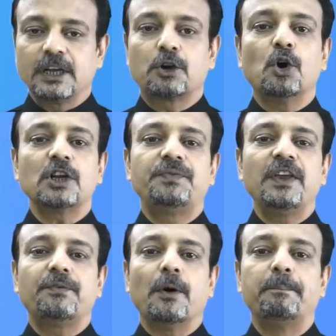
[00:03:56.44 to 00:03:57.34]
The course
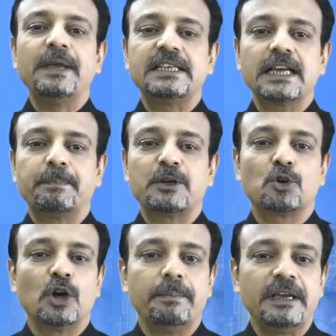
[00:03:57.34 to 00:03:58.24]
fee for B.Tech
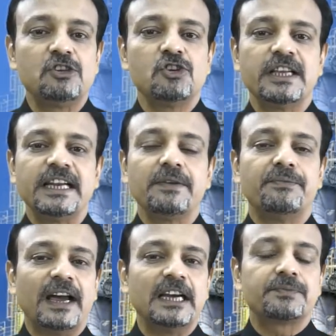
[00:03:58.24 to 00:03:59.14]
Petroleum Engineering
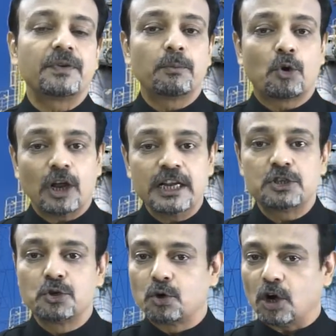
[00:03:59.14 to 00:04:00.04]
varies from
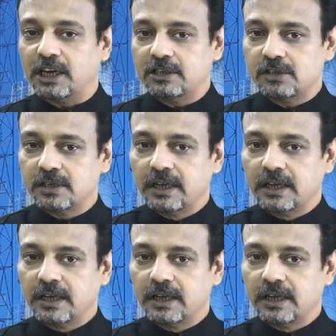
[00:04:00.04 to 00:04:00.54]
college to college